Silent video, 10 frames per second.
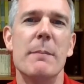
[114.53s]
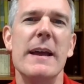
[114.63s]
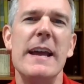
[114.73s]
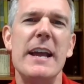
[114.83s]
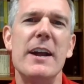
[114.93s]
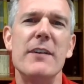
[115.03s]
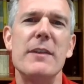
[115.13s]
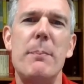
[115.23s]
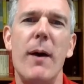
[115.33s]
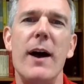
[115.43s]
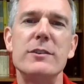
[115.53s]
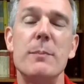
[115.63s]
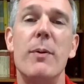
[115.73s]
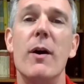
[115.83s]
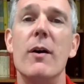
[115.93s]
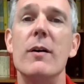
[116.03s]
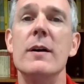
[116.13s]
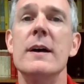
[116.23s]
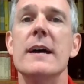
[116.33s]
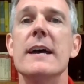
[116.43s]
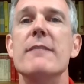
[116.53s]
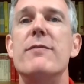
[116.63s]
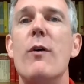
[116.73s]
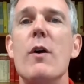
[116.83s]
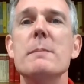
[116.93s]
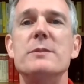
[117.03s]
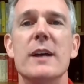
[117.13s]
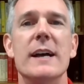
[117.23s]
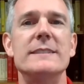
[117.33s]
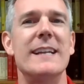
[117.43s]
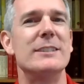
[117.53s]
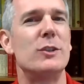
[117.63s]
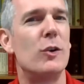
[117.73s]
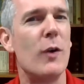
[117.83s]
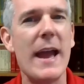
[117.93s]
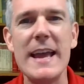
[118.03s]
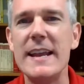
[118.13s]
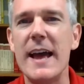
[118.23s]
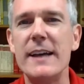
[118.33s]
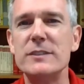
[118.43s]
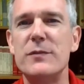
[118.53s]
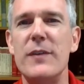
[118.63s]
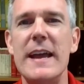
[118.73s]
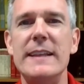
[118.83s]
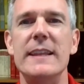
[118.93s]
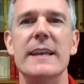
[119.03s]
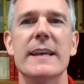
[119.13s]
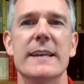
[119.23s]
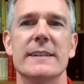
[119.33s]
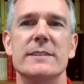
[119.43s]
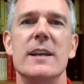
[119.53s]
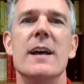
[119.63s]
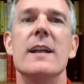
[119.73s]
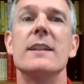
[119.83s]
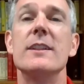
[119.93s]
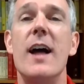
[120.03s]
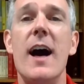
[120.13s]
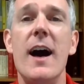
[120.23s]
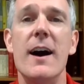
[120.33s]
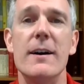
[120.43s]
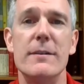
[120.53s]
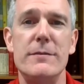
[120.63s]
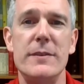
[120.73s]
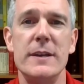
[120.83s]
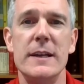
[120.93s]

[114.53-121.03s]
But here the Apostle Paul informs us that as great as faith is, love